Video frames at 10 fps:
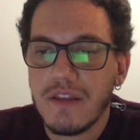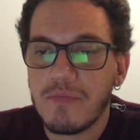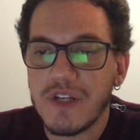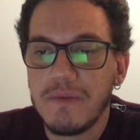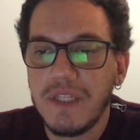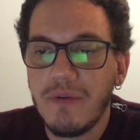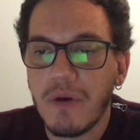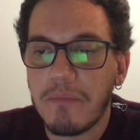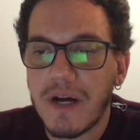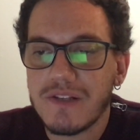the
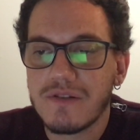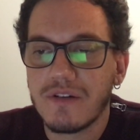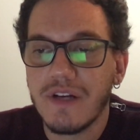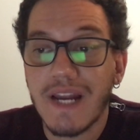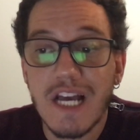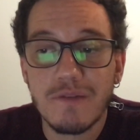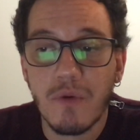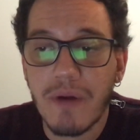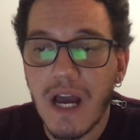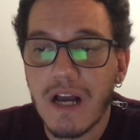Presbyterian pastor
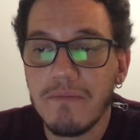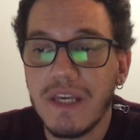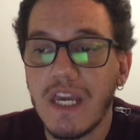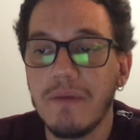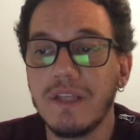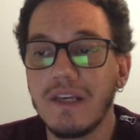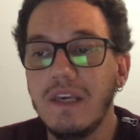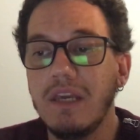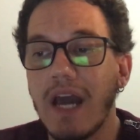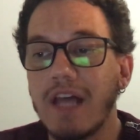Erasmo Braga became the
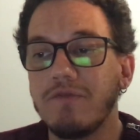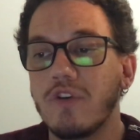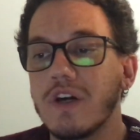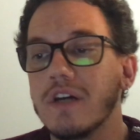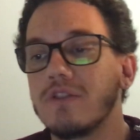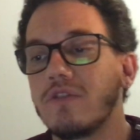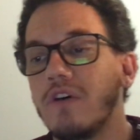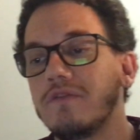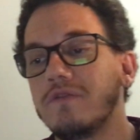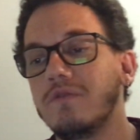key advocate
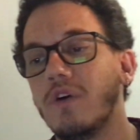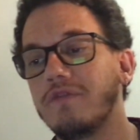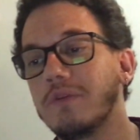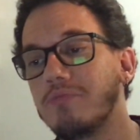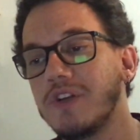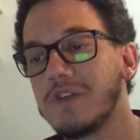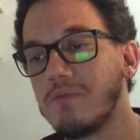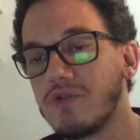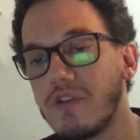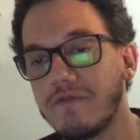of the
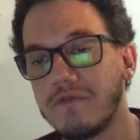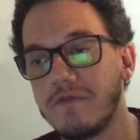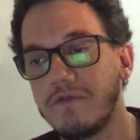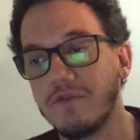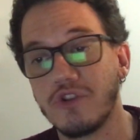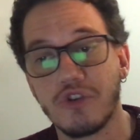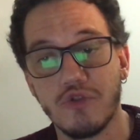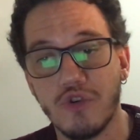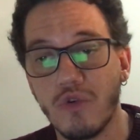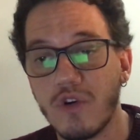principles of the
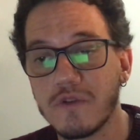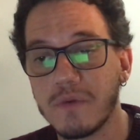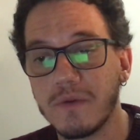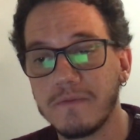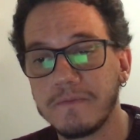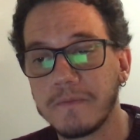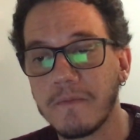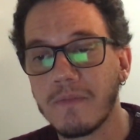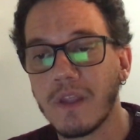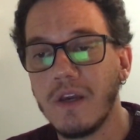social gospel.
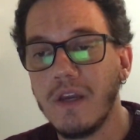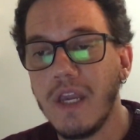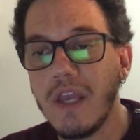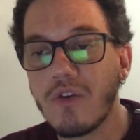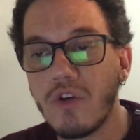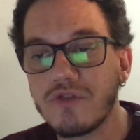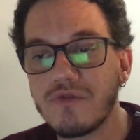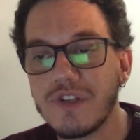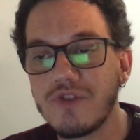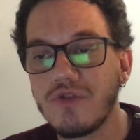In
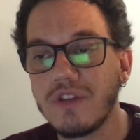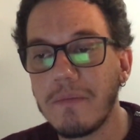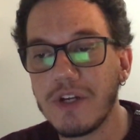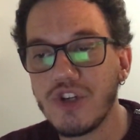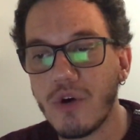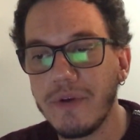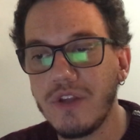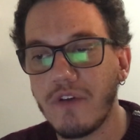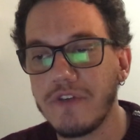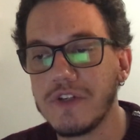contrast to the
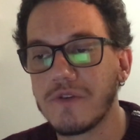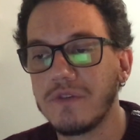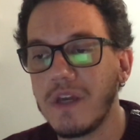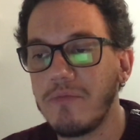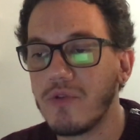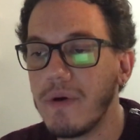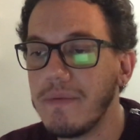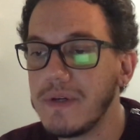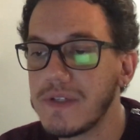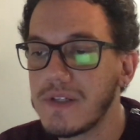majority of his
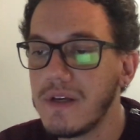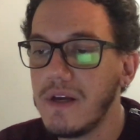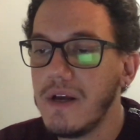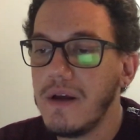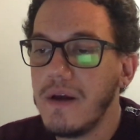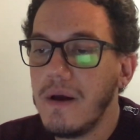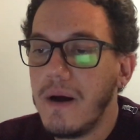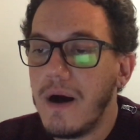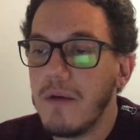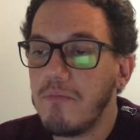contemporaries,
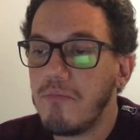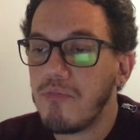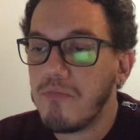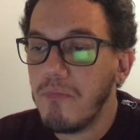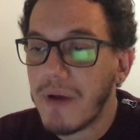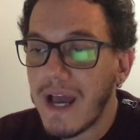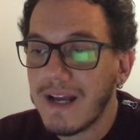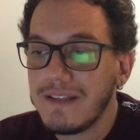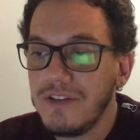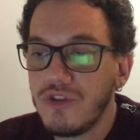
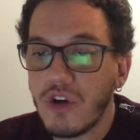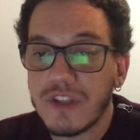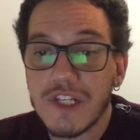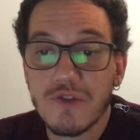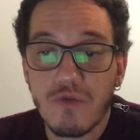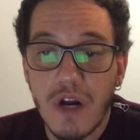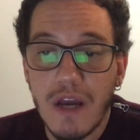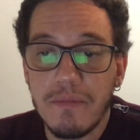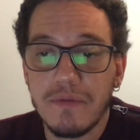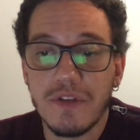Braga did not
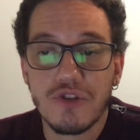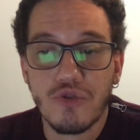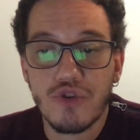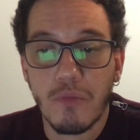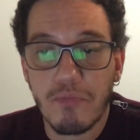ascribe the social